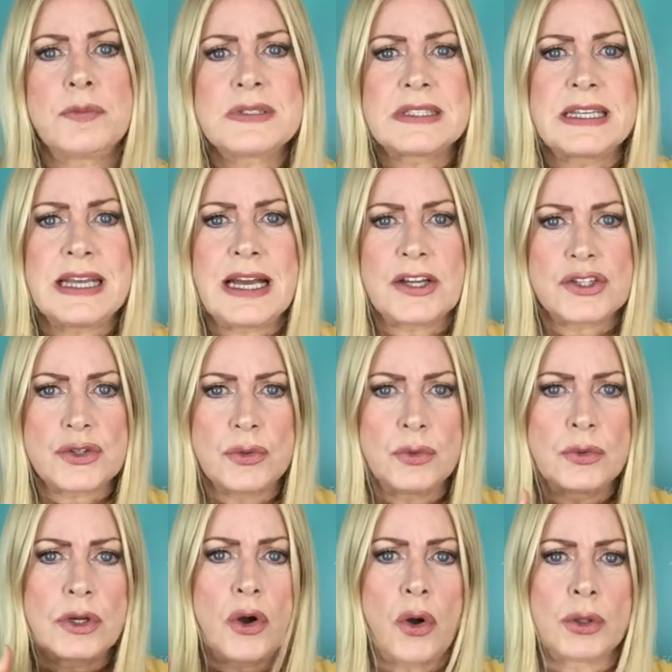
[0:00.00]
the actual
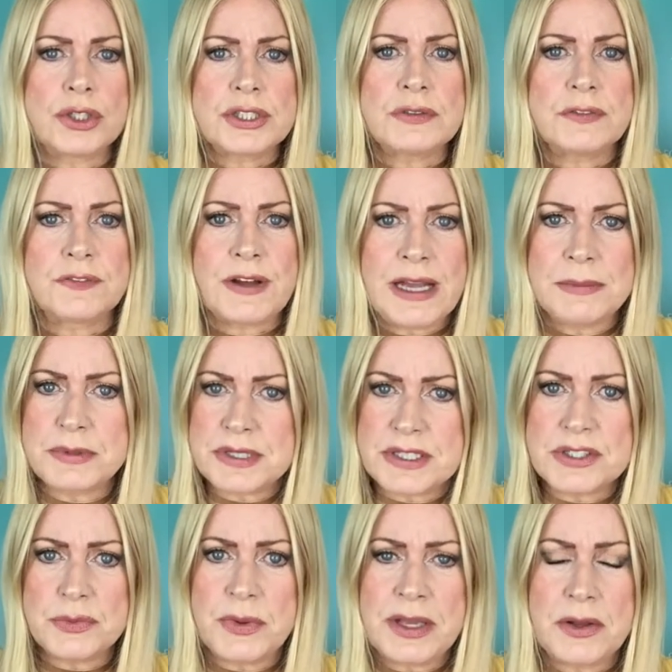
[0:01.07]
collagen fibres
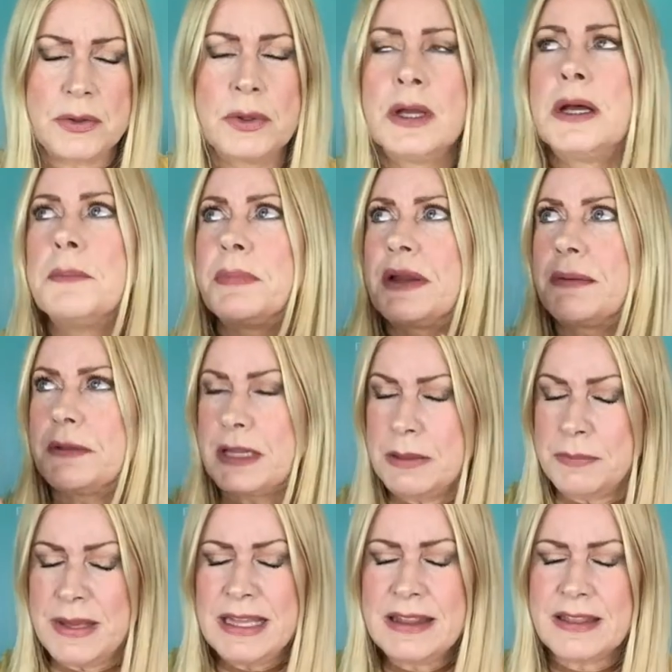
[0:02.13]
as well. But the
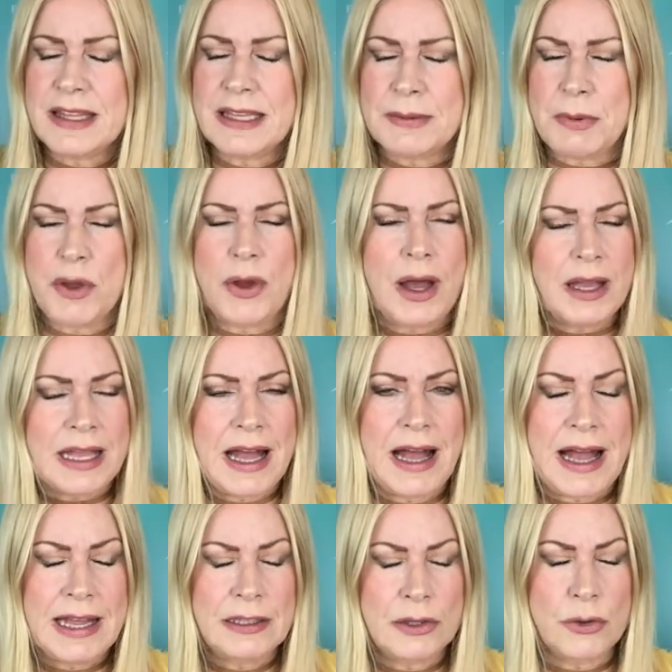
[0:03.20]
main thing about
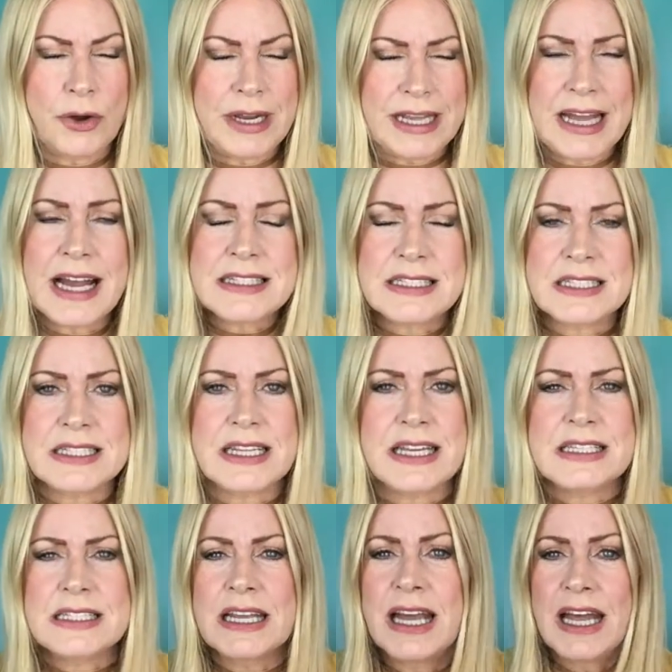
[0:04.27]
hyaluronic acid
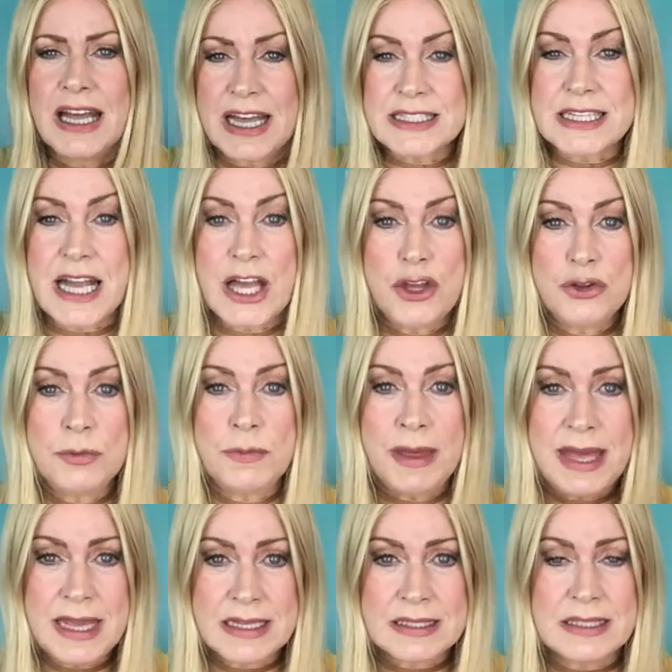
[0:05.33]
is it's a
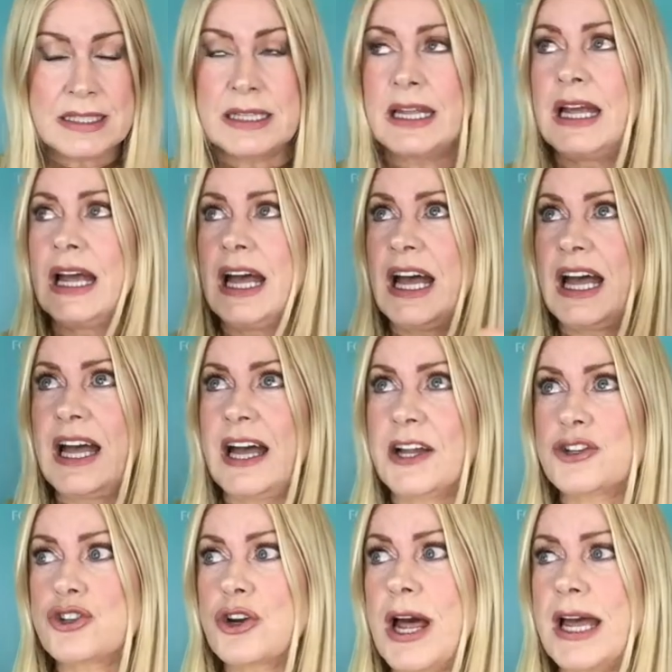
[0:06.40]
humectant. It
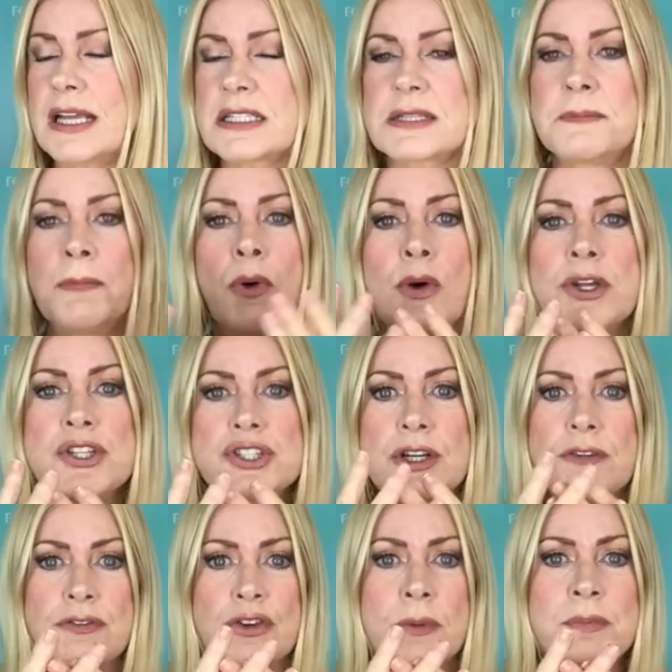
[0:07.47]
attracts moisture
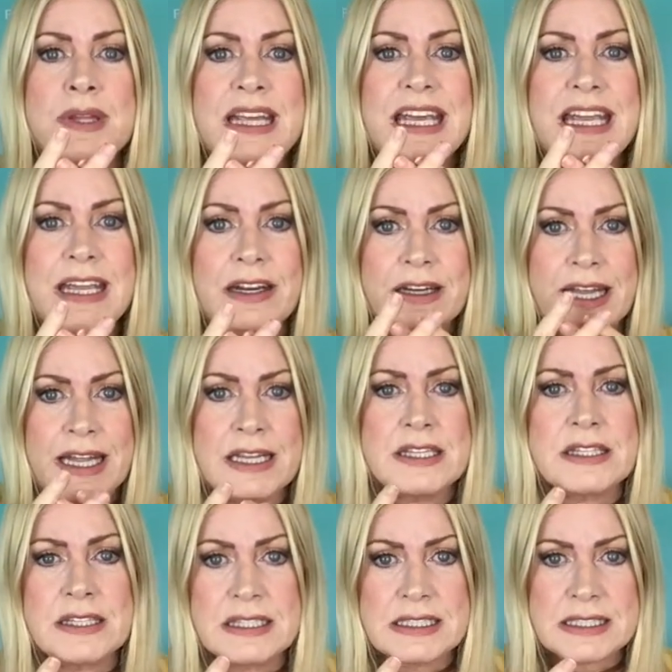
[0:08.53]
from the air into
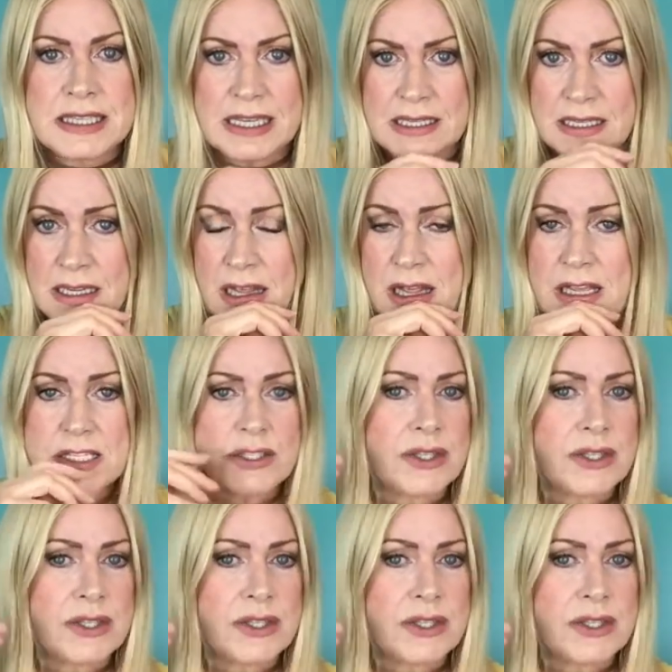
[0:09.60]
the skin, so